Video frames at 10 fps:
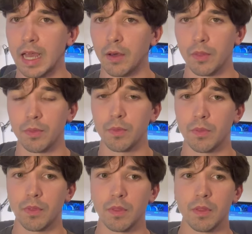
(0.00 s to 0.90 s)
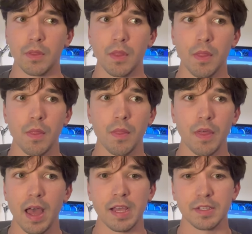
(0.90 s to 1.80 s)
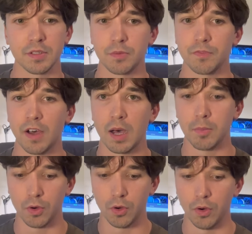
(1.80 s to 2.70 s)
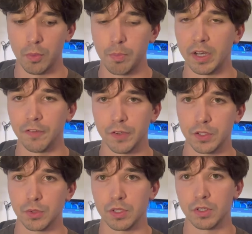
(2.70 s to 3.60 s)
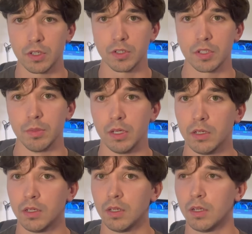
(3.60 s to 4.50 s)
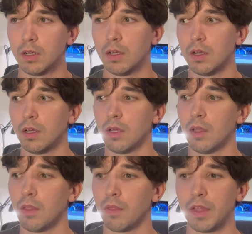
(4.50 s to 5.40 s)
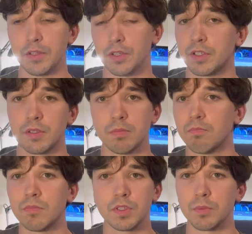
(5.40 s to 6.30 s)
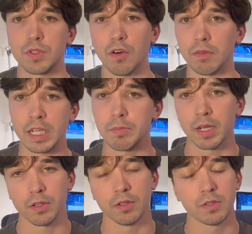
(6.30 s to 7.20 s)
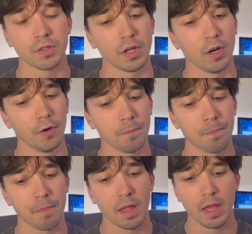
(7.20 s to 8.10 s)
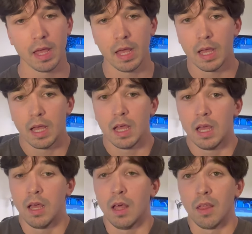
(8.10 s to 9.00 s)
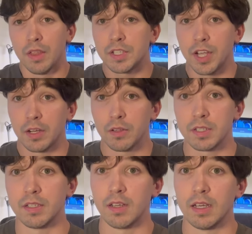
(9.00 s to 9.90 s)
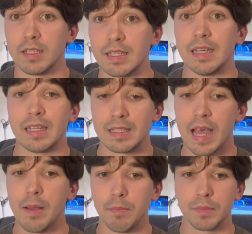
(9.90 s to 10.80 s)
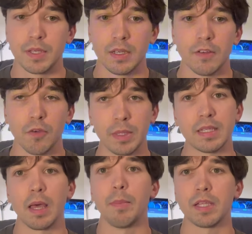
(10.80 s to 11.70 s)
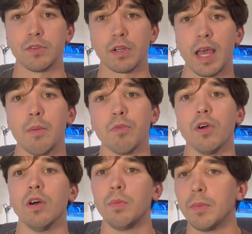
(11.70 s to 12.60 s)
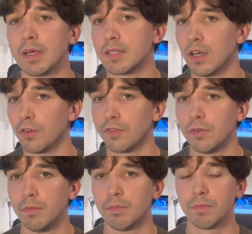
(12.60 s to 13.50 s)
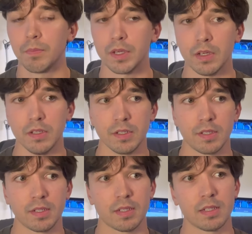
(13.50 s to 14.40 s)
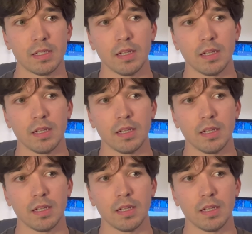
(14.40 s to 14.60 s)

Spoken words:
how that isn't far more beneficial to your customer than just some sort of lead magnet. So this channel is an attempt for me to get better on camera, be myself, because